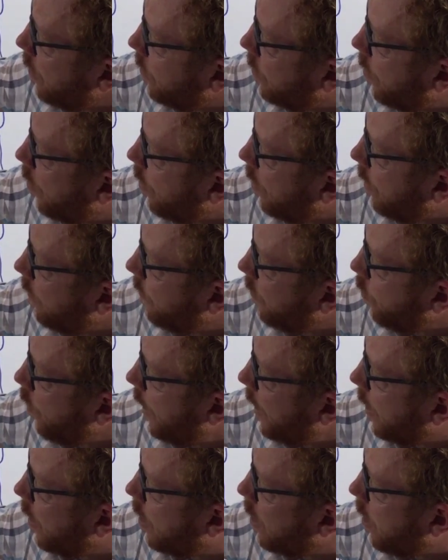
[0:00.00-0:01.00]
So if you
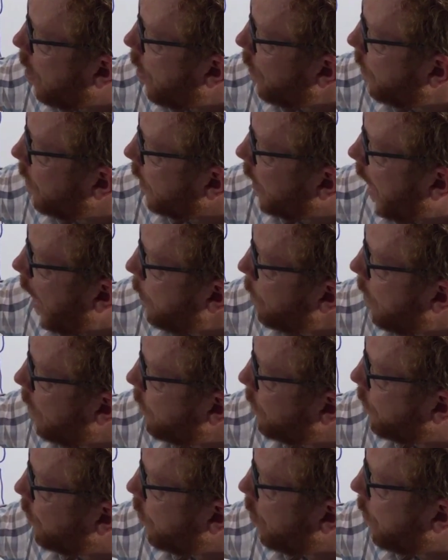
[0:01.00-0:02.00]
had a clot that came
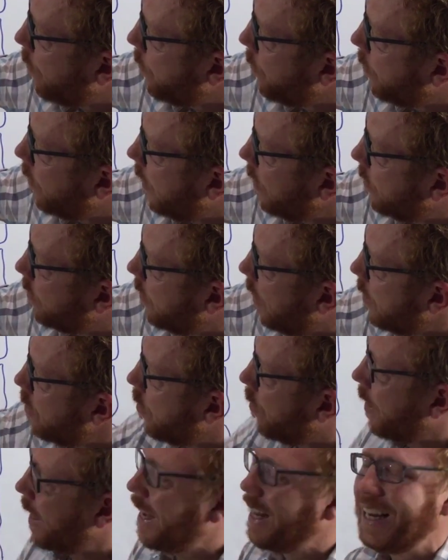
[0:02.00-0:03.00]
up from, let's say,
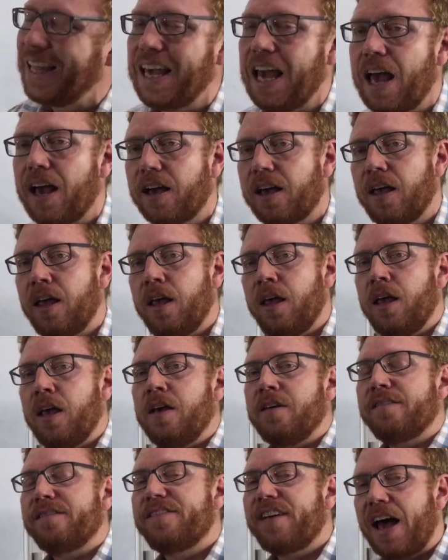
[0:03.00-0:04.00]
your iliac
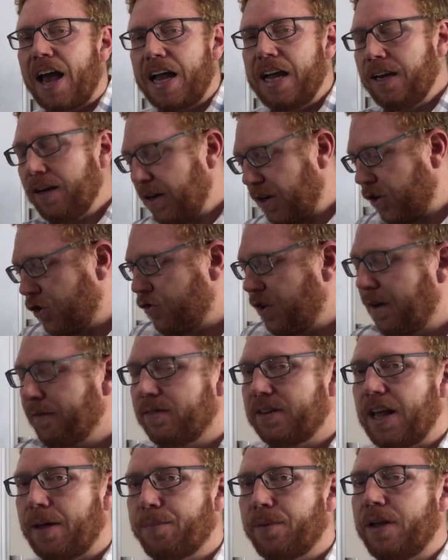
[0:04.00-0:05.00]
vein and it
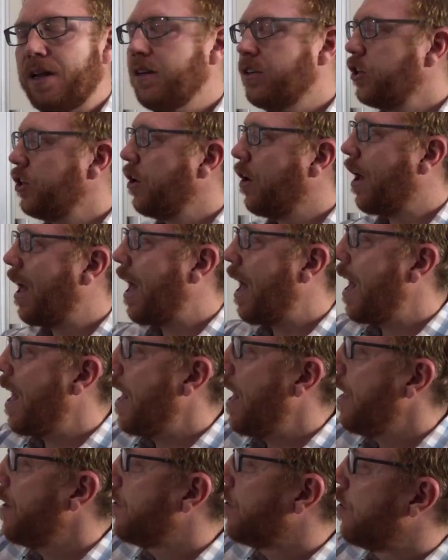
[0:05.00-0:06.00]
traveled up into your
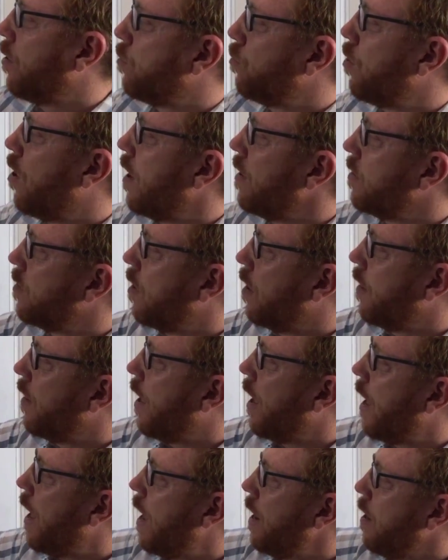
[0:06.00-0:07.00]
heart, right side of
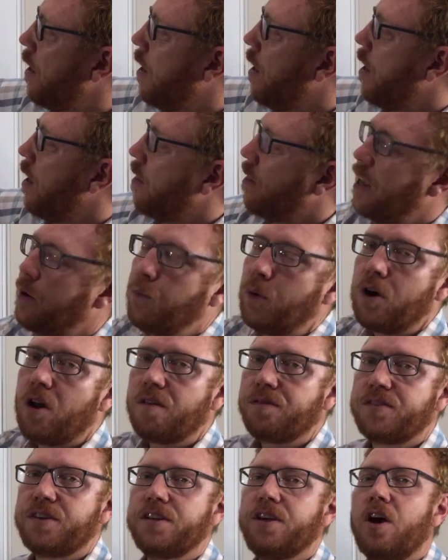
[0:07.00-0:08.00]
the heart, then went
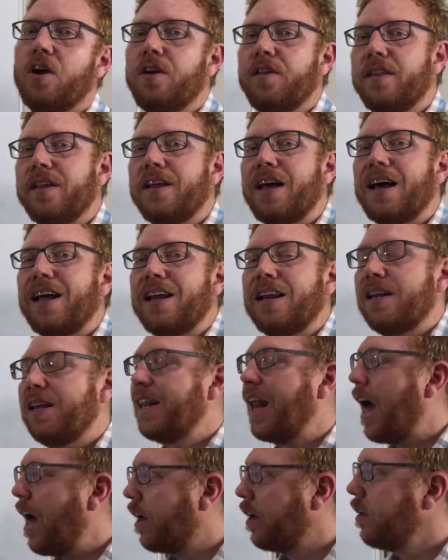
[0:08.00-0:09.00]
off to go to the
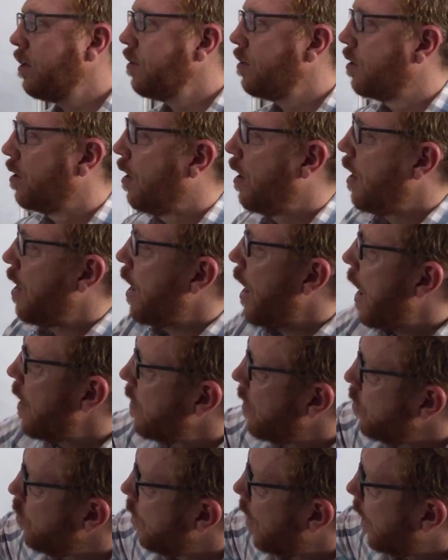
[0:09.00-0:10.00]
lungs,
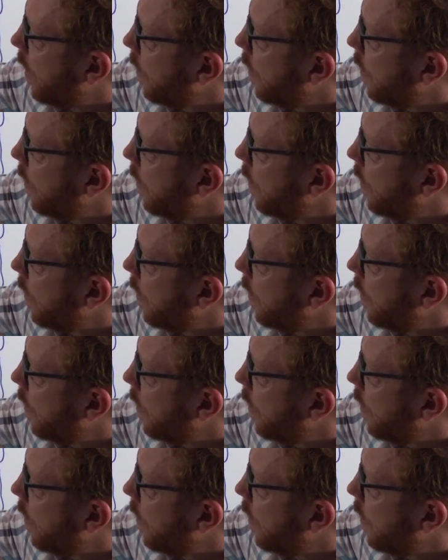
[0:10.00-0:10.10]
and then you